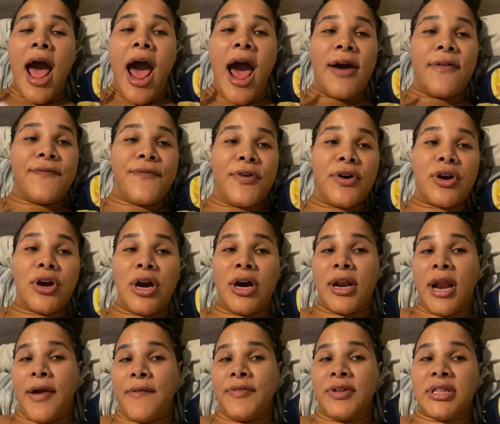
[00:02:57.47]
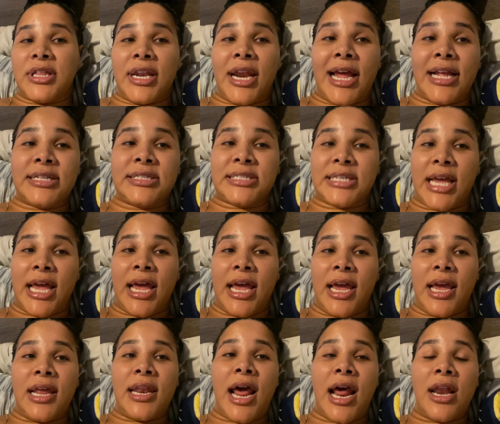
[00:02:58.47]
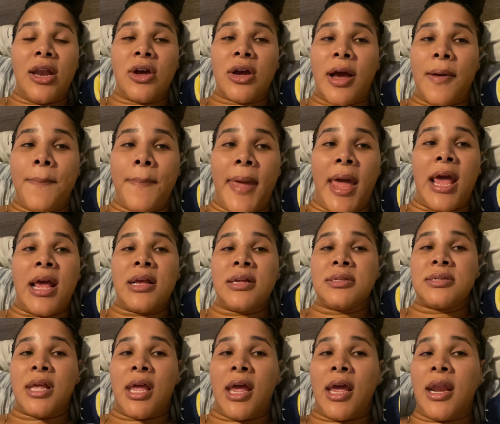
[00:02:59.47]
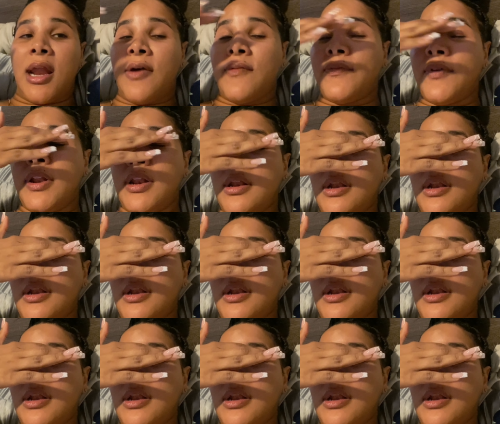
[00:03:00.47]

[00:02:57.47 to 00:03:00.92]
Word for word: I feel good. Everything I did, I look amazing. I, re